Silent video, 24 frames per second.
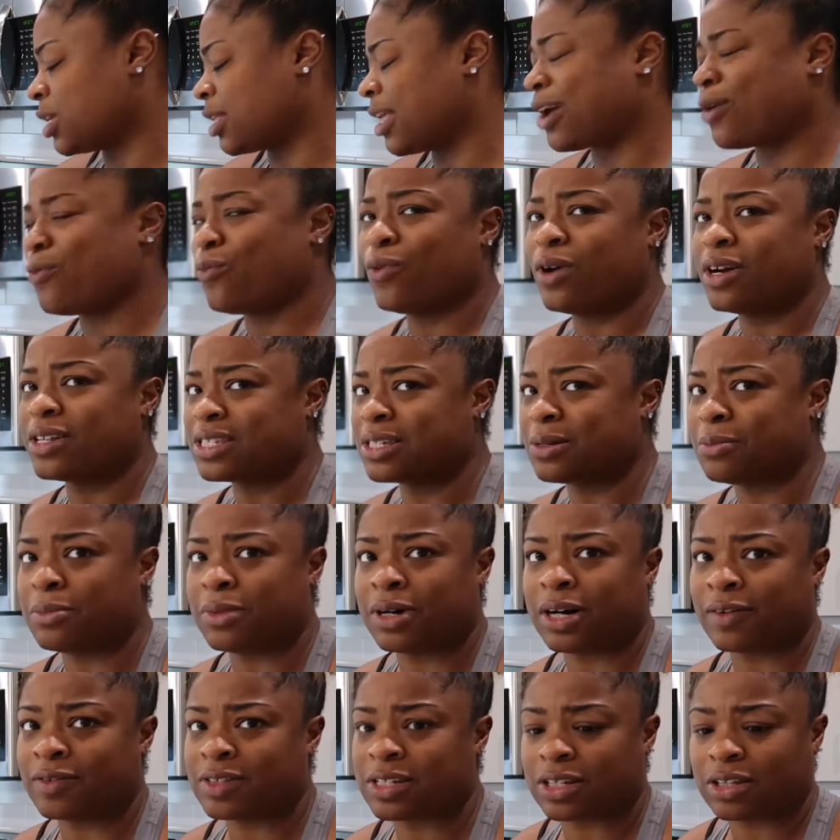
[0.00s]
it like once a
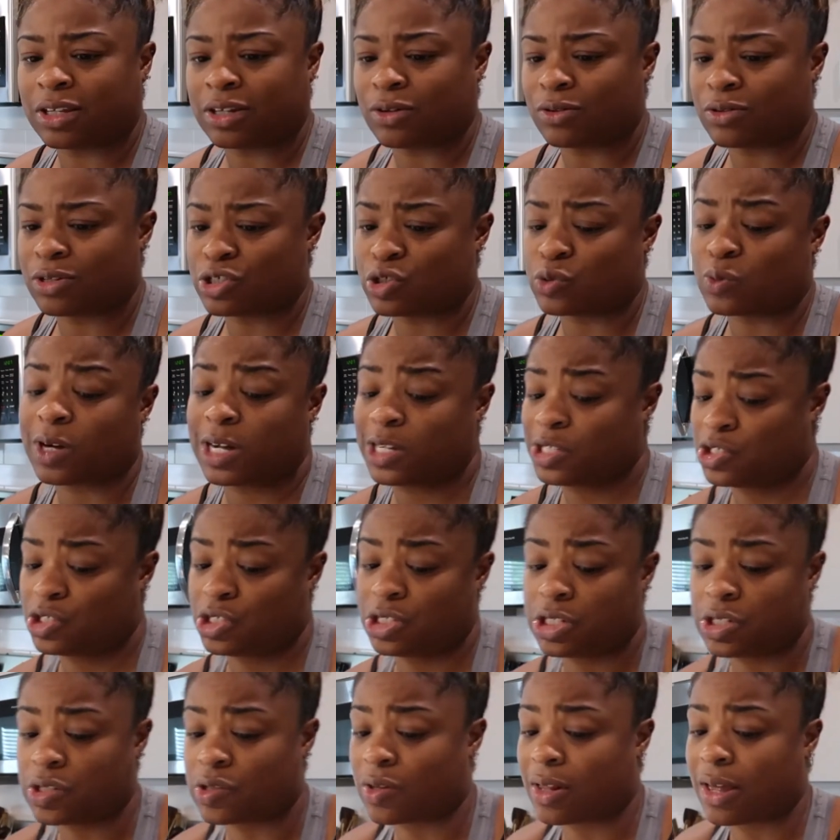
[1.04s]
month to clean your
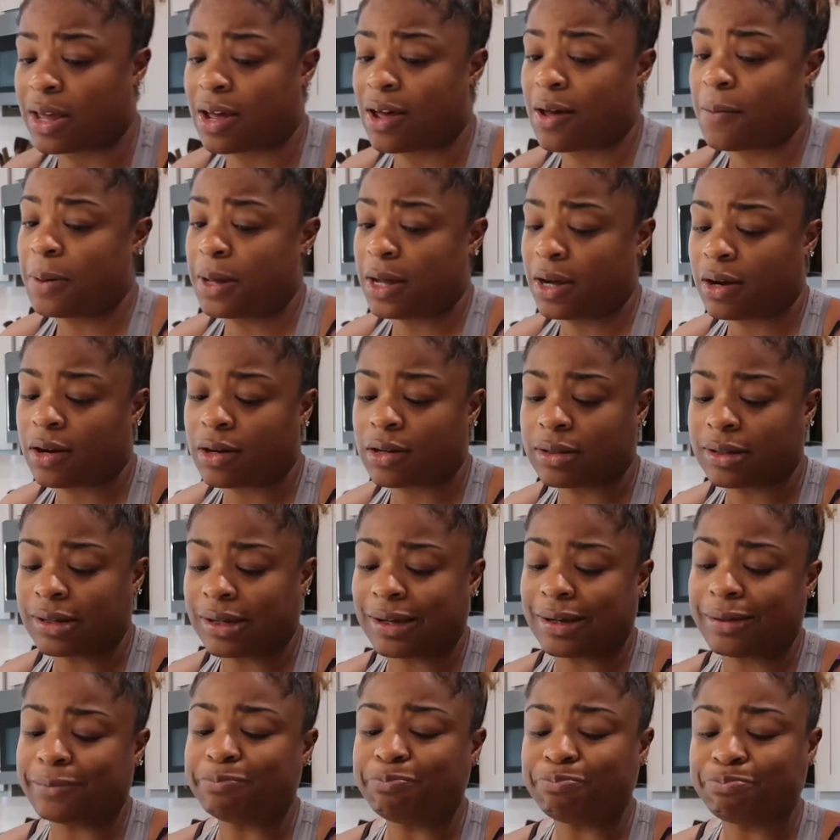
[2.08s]
dishwasher. Like
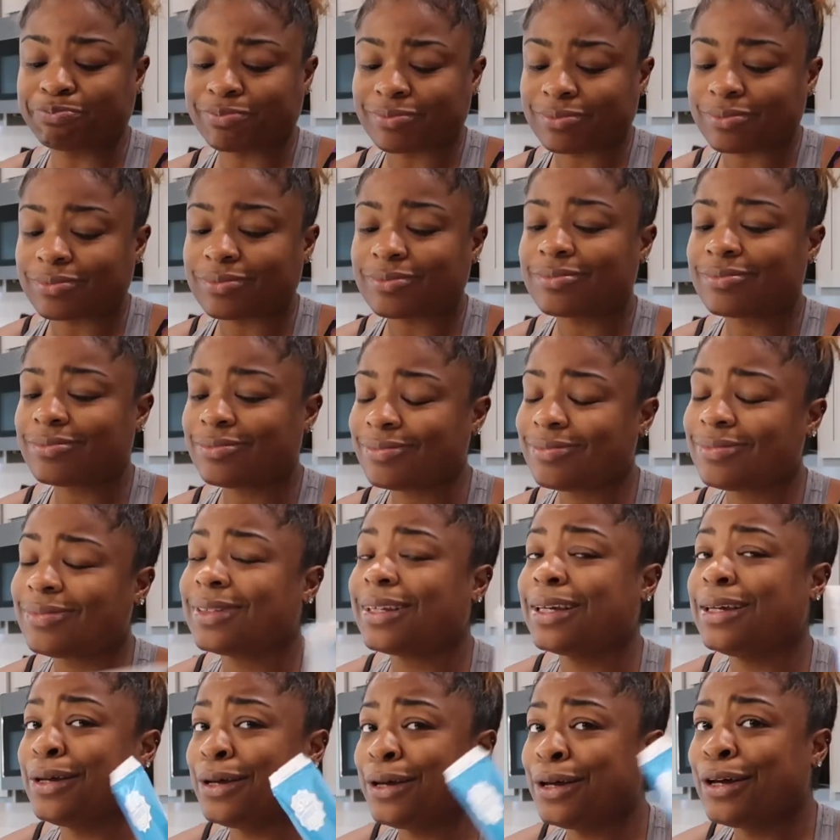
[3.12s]
apparently
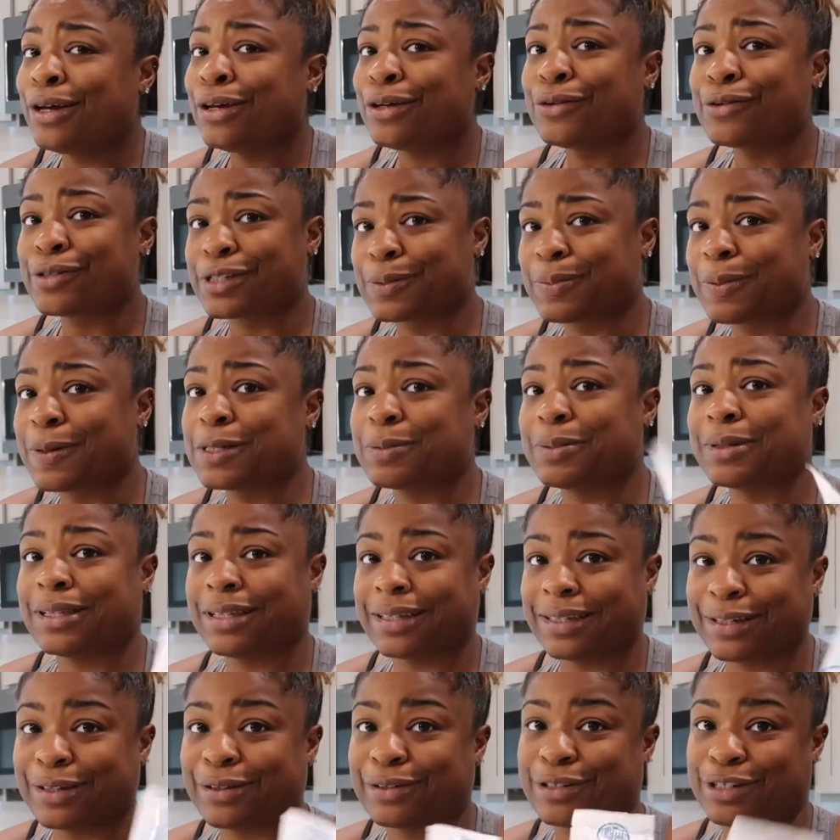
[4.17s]
you're supposed to
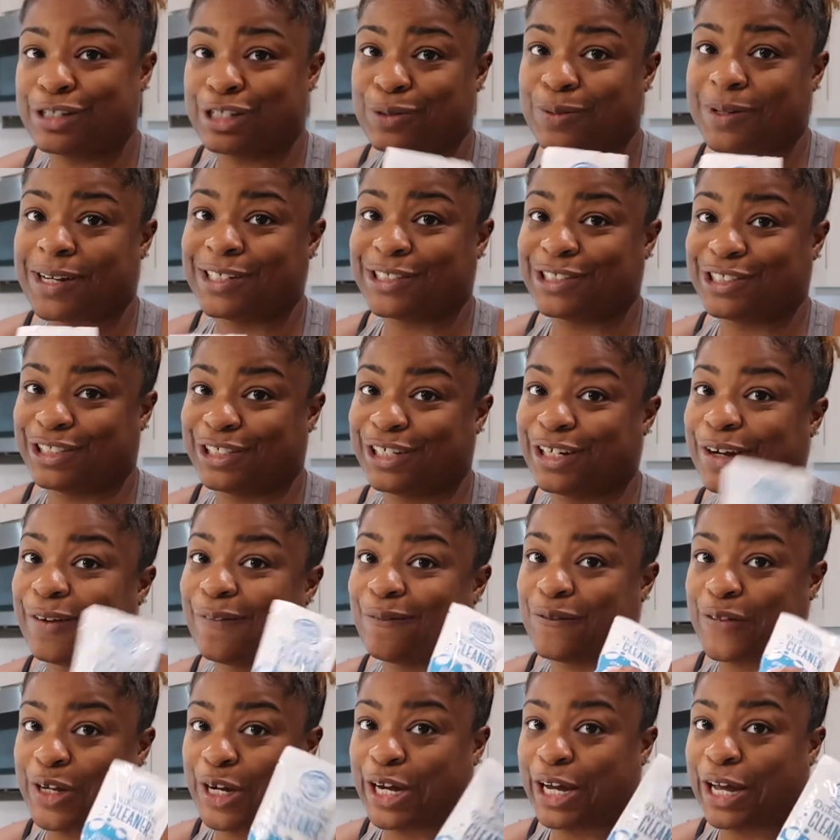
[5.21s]
clean your dishwasher
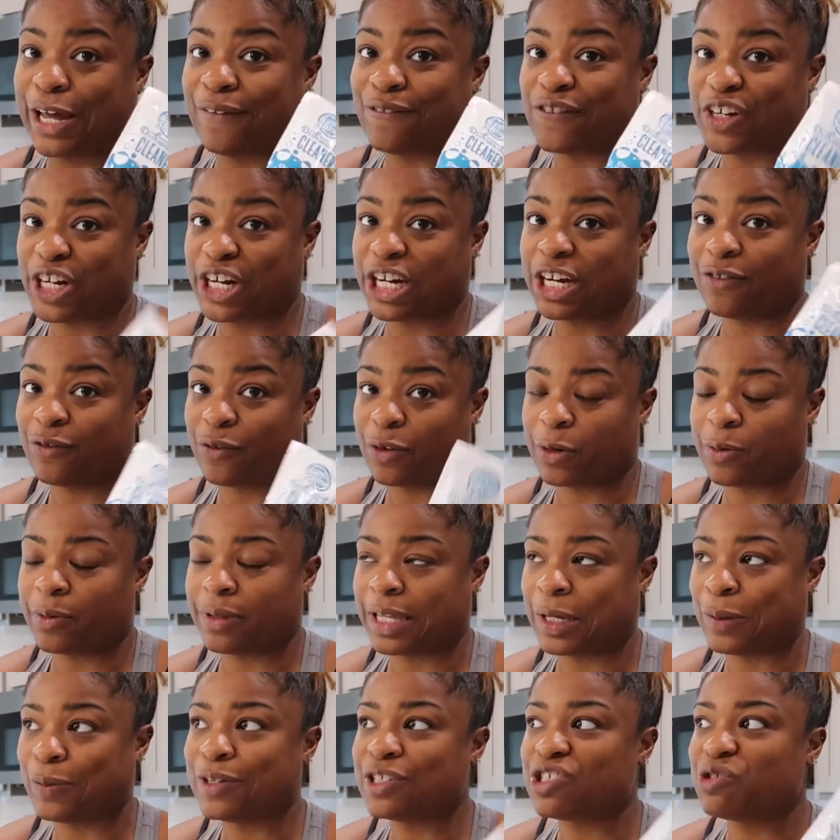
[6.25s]
very, very
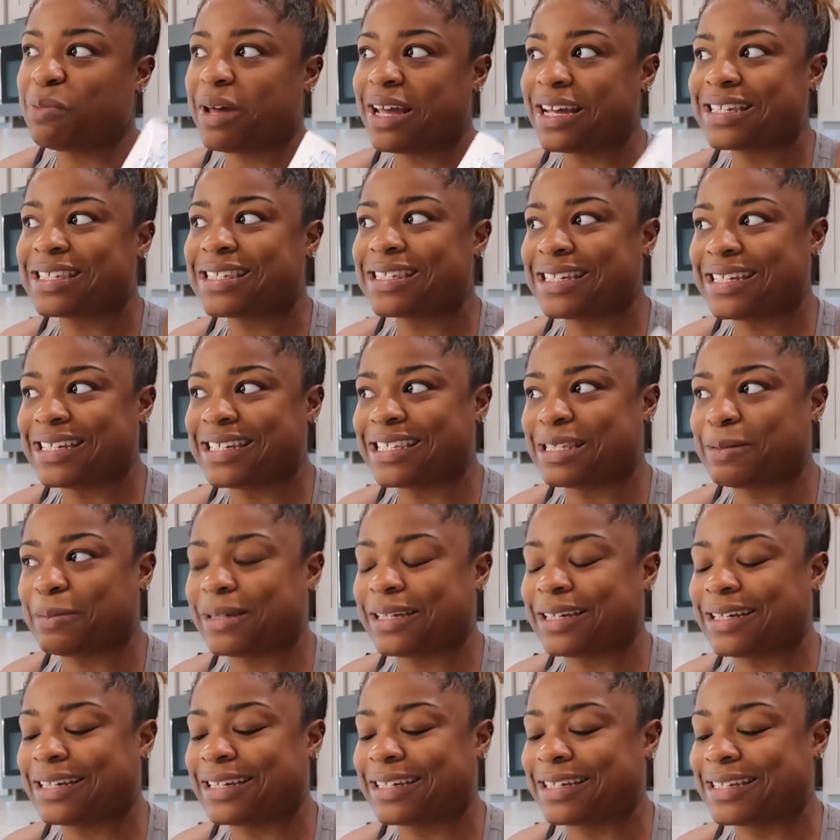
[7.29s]
frequently, which makes sense
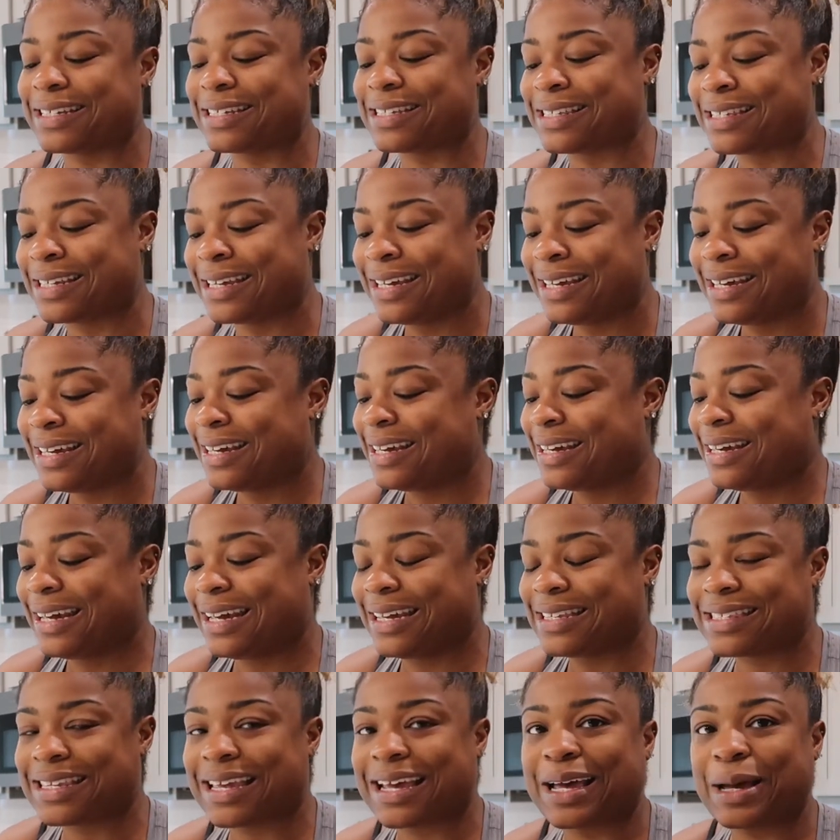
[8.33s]
because
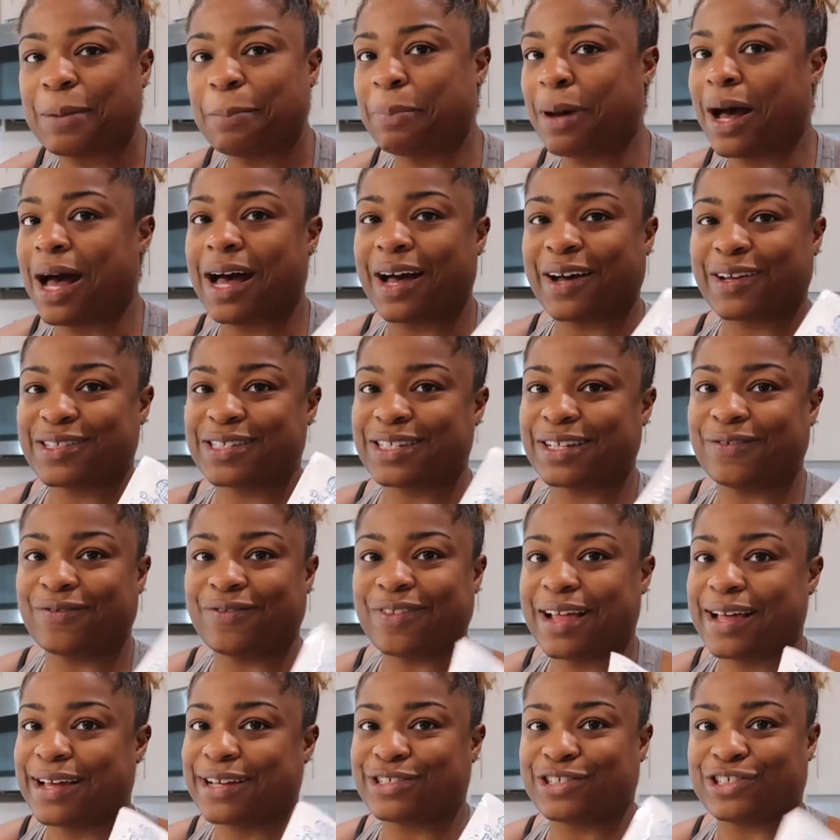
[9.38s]
it's like a box of
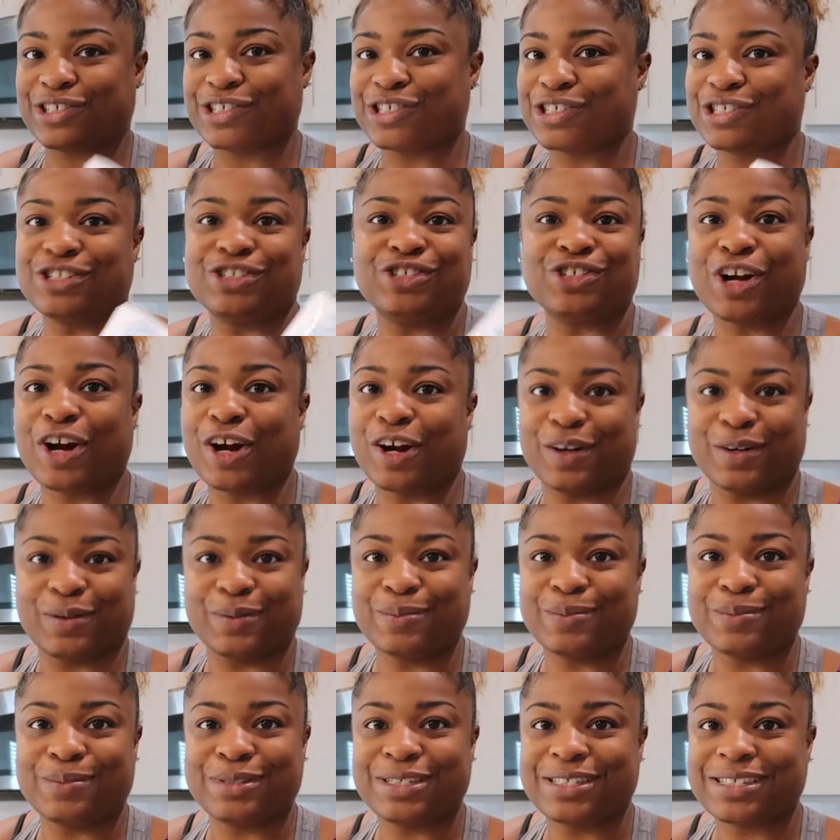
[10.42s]
like just
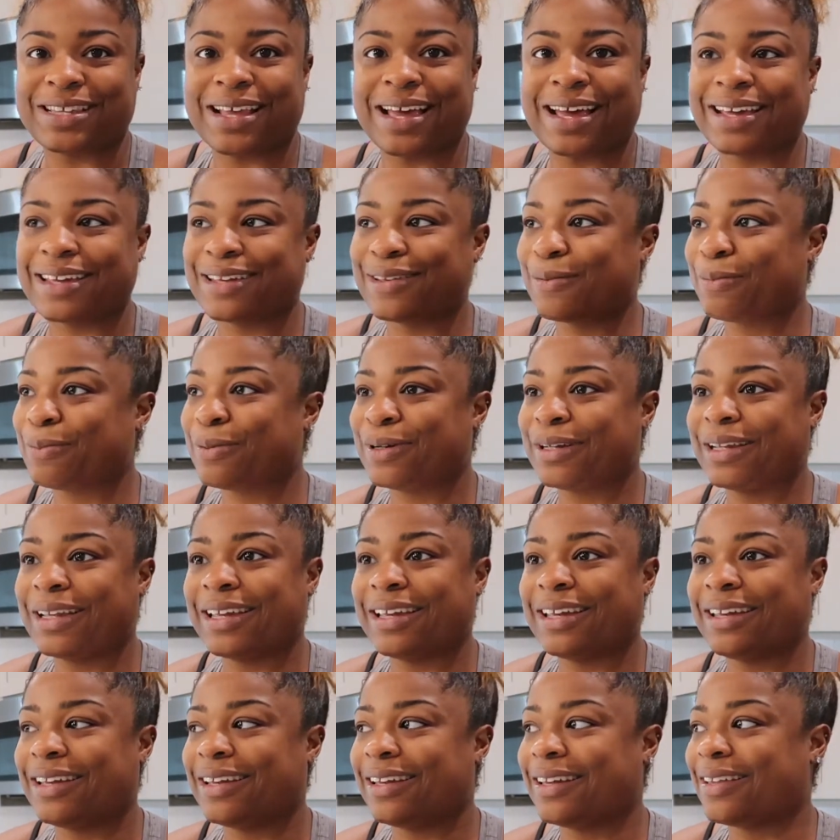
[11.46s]
germs. Like you're
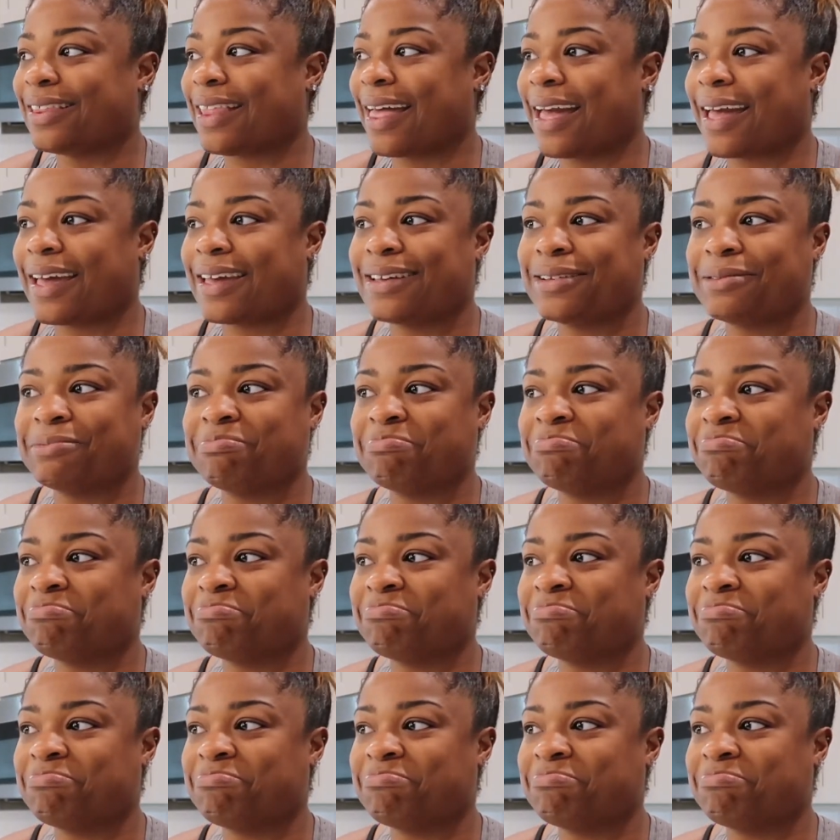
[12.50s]
putting like